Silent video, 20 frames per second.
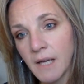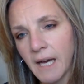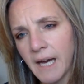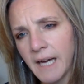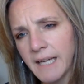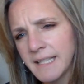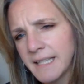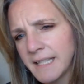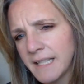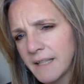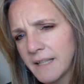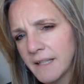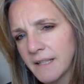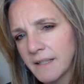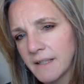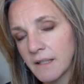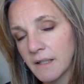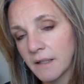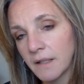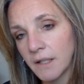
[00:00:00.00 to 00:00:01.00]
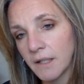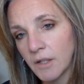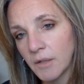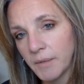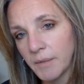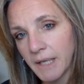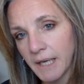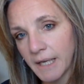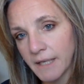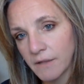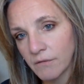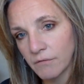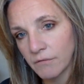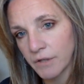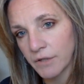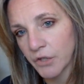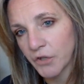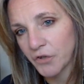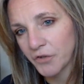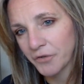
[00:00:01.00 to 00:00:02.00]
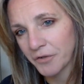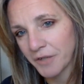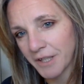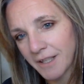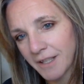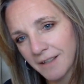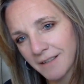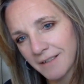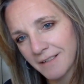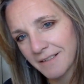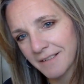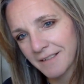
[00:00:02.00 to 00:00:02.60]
I see this a little bit as retreat.